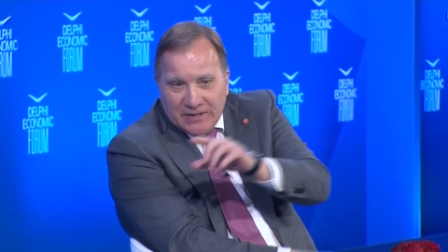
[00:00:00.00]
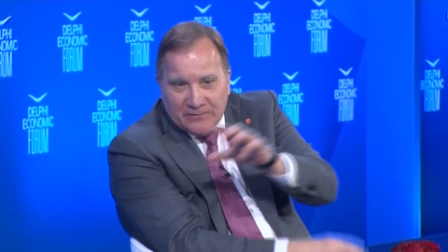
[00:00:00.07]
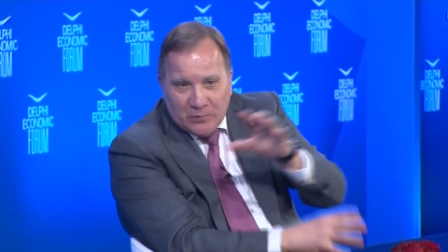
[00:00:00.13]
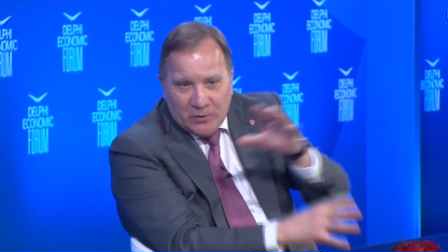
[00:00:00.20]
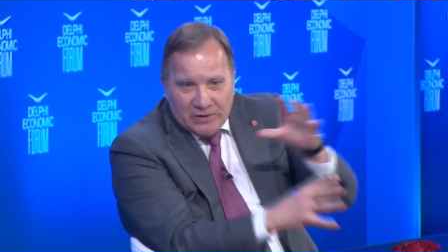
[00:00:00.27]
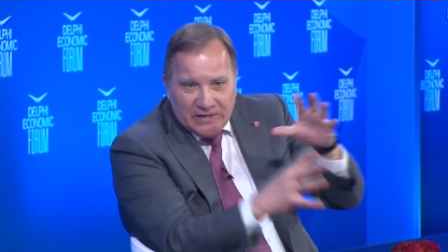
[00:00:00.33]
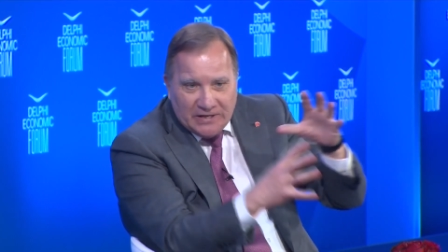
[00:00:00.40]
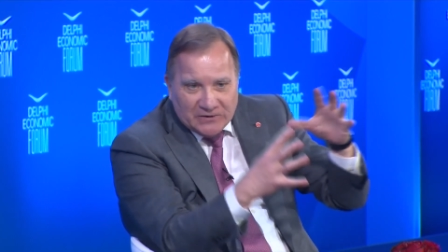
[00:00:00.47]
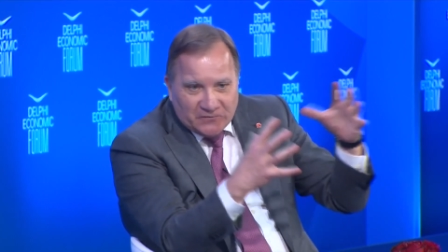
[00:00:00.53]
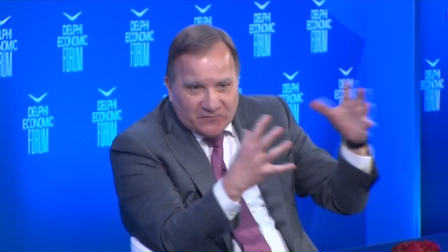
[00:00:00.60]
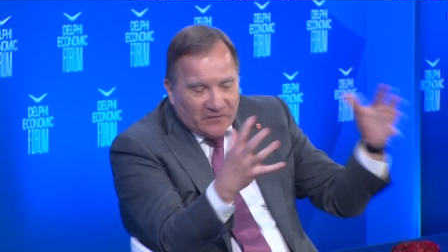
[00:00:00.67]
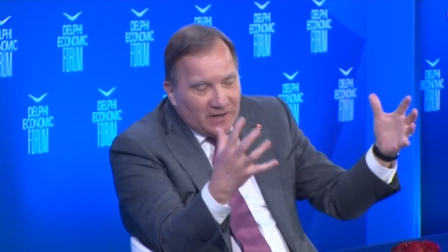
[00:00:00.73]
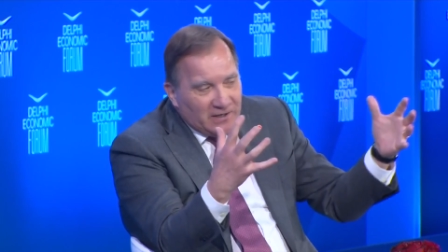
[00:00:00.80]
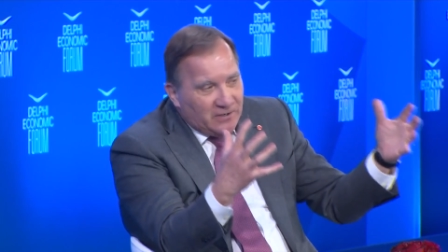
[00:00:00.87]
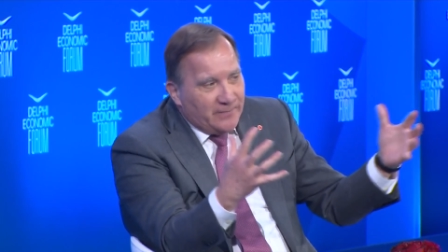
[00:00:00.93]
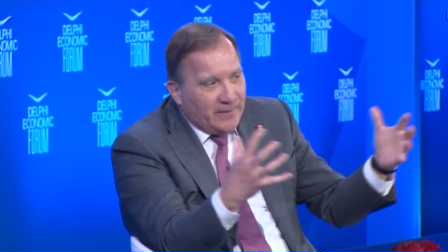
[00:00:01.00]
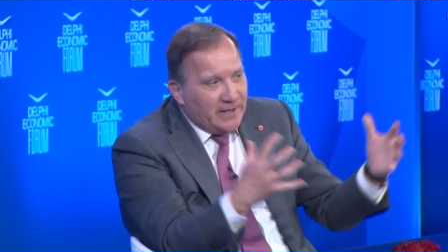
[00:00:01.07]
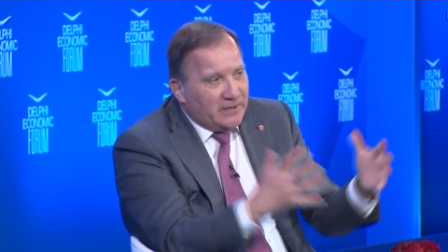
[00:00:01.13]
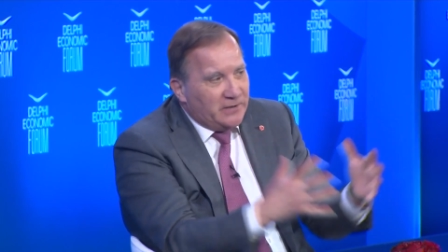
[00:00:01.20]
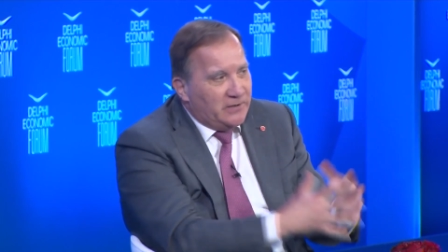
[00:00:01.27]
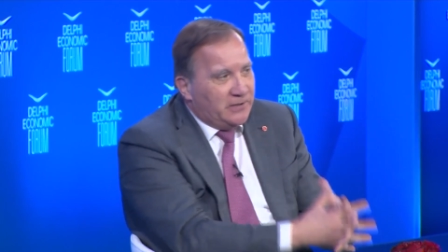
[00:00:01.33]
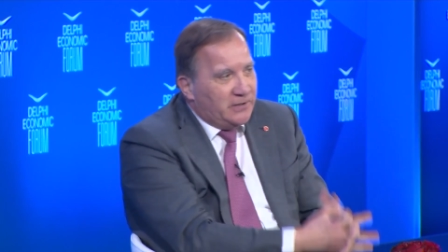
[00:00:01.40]
We need to find a
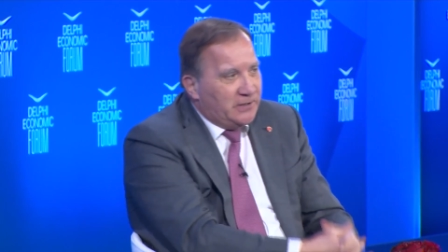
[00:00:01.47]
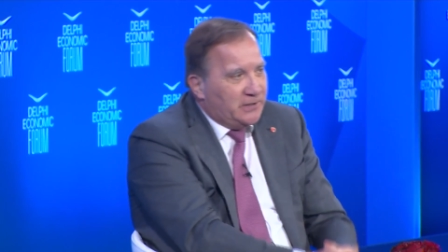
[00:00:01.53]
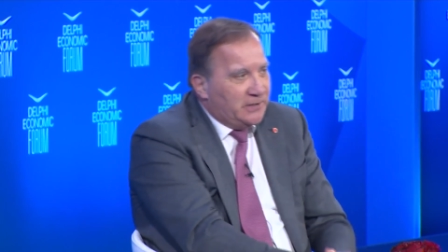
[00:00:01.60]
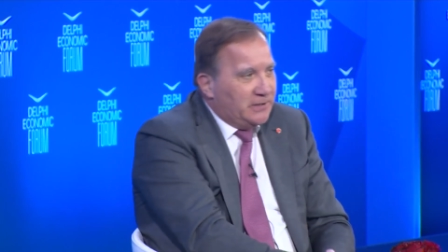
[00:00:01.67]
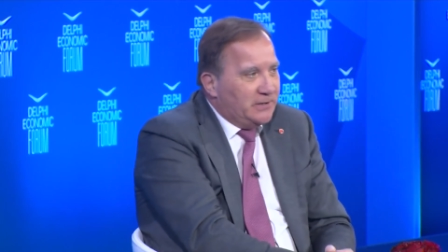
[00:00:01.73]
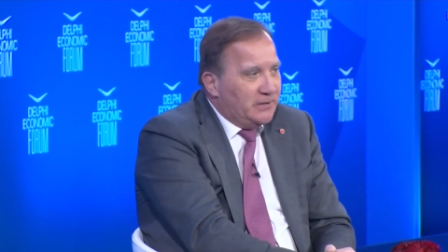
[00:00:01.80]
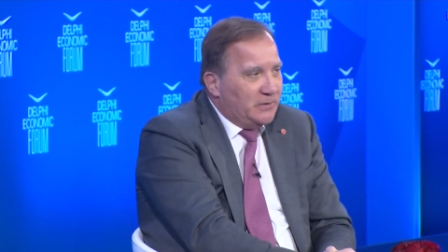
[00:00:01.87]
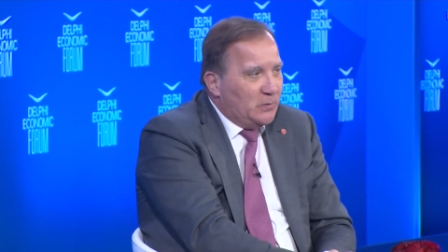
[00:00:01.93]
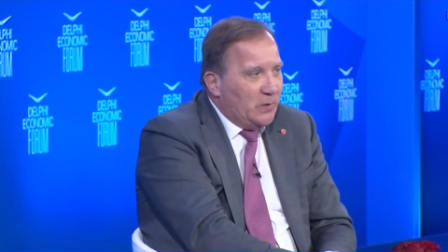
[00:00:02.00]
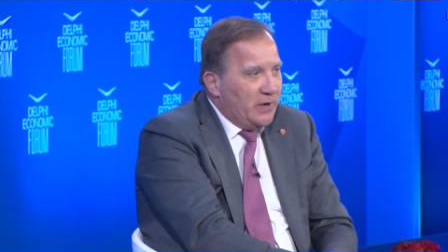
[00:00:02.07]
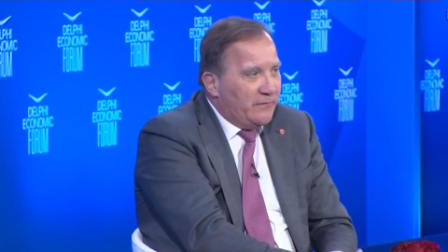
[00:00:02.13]
better way